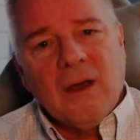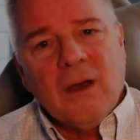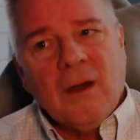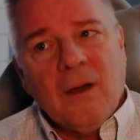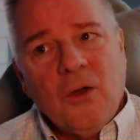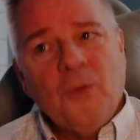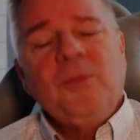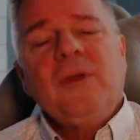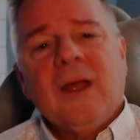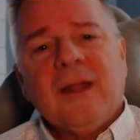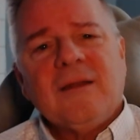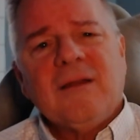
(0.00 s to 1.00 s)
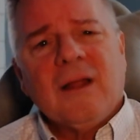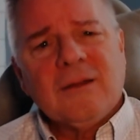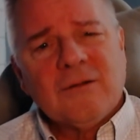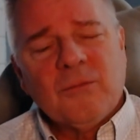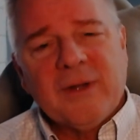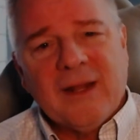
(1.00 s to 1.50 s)
I hope you got a
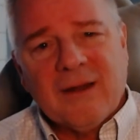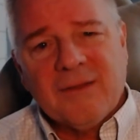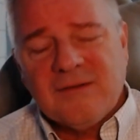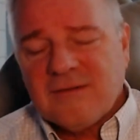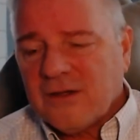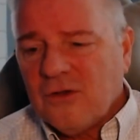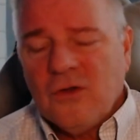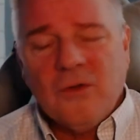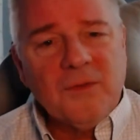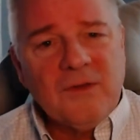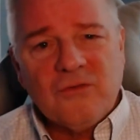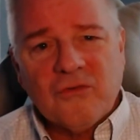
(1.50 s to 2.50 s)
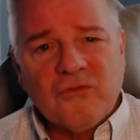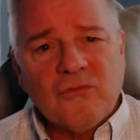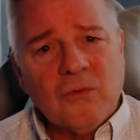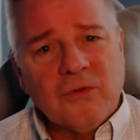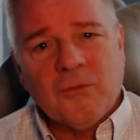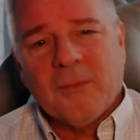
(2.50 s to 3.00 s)
little bit out of this. I know these are
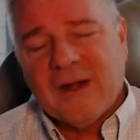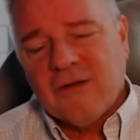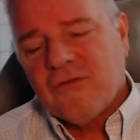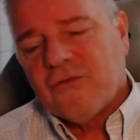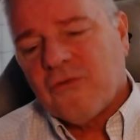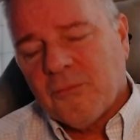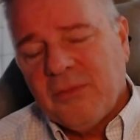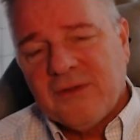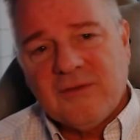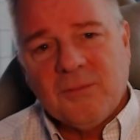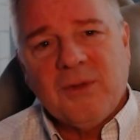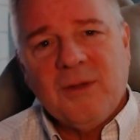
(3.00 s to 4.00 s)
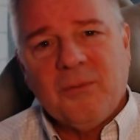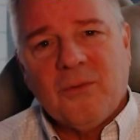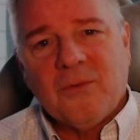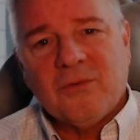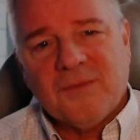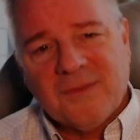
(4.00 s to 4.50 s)
short. You're managers, you're busy
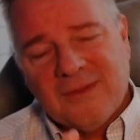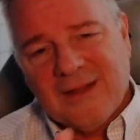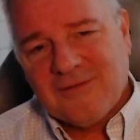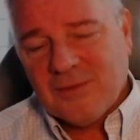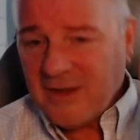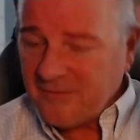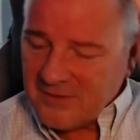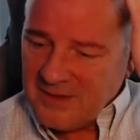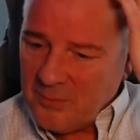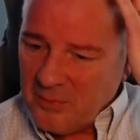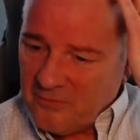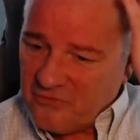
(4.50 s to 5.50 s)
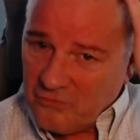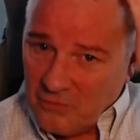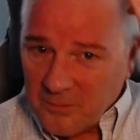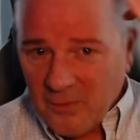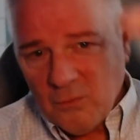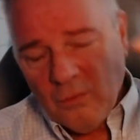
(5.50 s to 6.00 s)
people. That's why I have to keep them
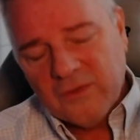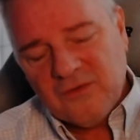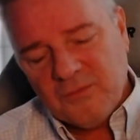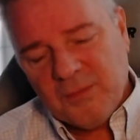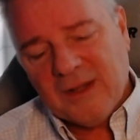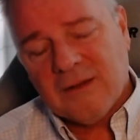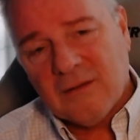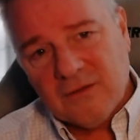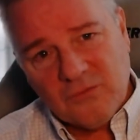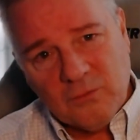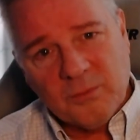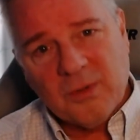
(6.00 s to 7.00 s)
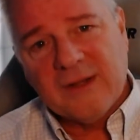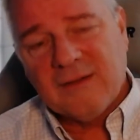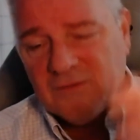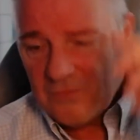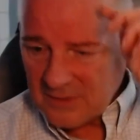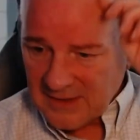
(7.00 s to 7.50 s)
short. But we'll expand on this. We'll break
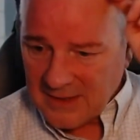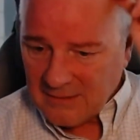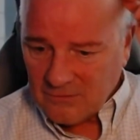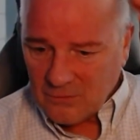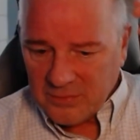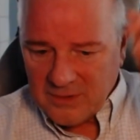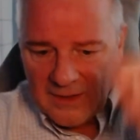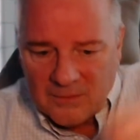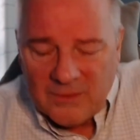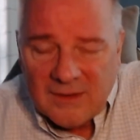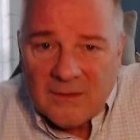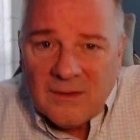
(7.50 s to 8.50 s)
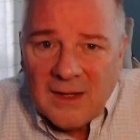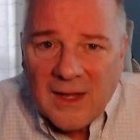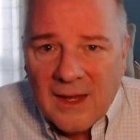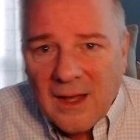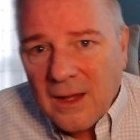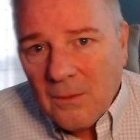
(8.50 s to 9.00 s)
this one down a little bit like we did in the
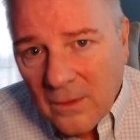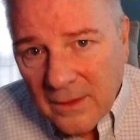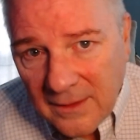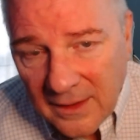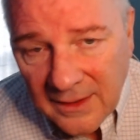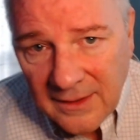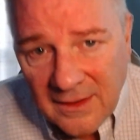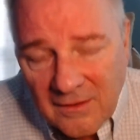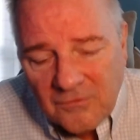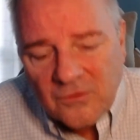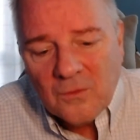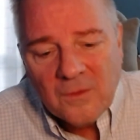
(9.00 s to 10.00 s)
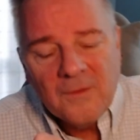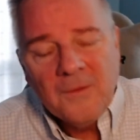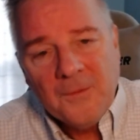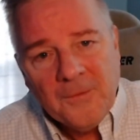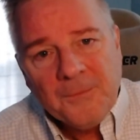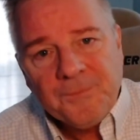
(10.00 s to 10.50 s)
AI one and give you
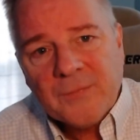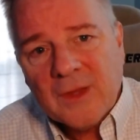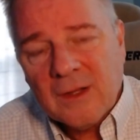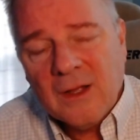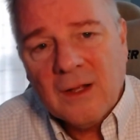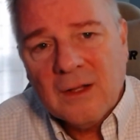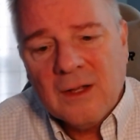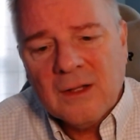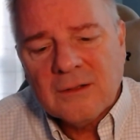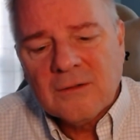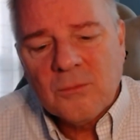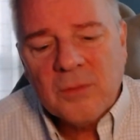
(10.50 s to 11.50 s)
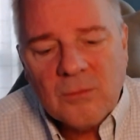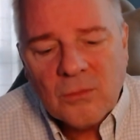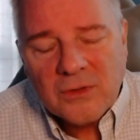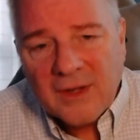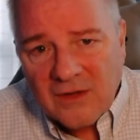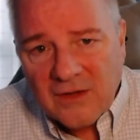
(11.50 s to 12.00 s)
a little bit
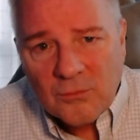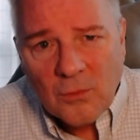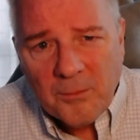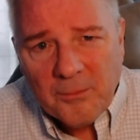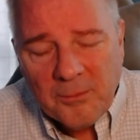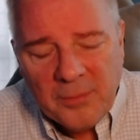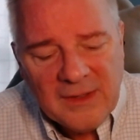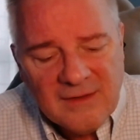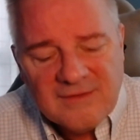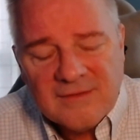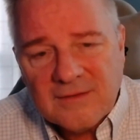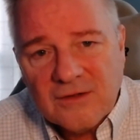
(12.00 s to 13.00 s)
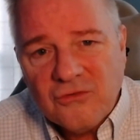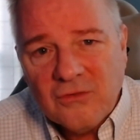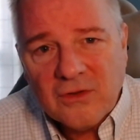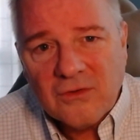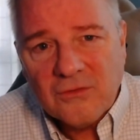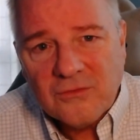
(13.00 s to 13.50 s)
more tangible pieces that you
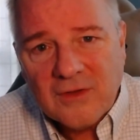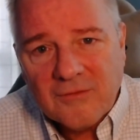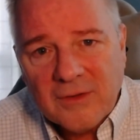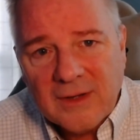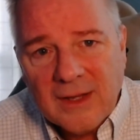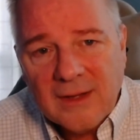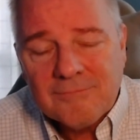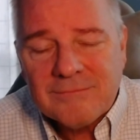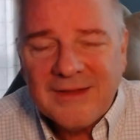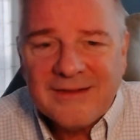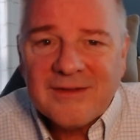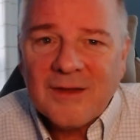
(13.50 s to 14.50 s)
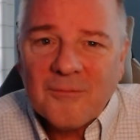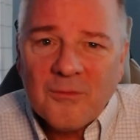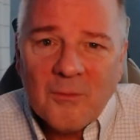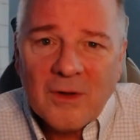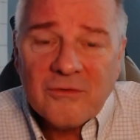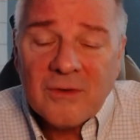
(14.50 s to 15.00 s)
can use every day. Thanks again for
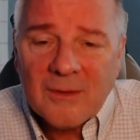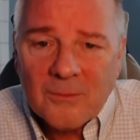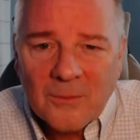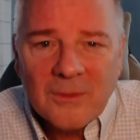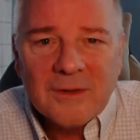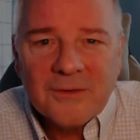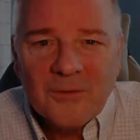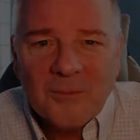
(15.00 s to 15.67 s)
watching. I really do